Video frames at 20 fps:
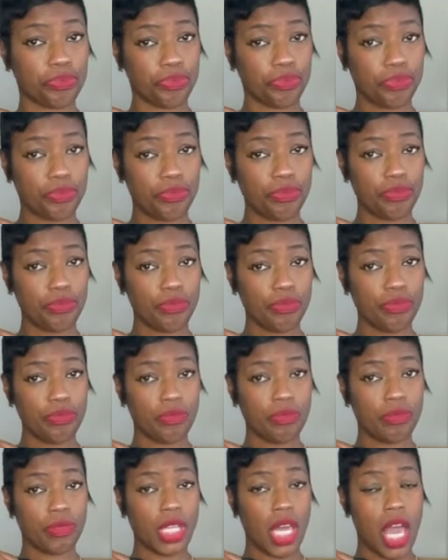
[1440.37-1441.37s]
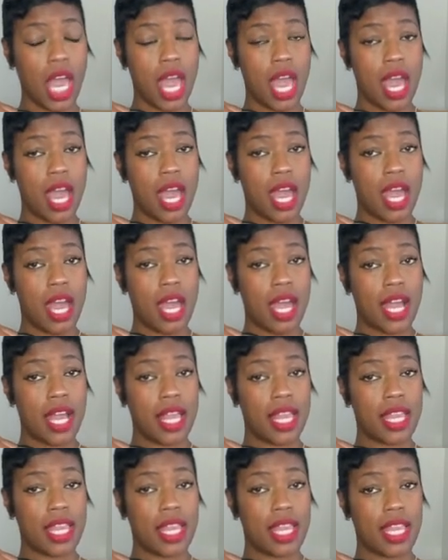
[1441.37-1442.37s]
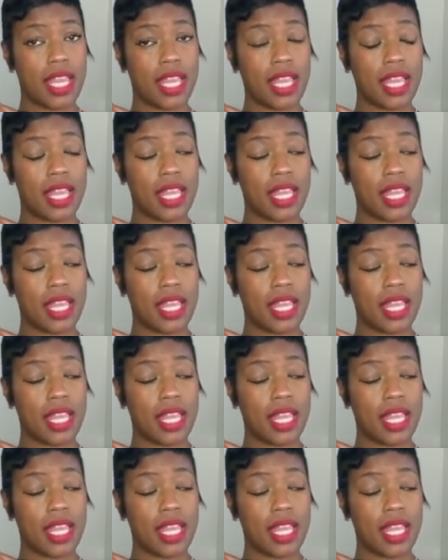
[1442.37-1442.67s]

Nothing is said.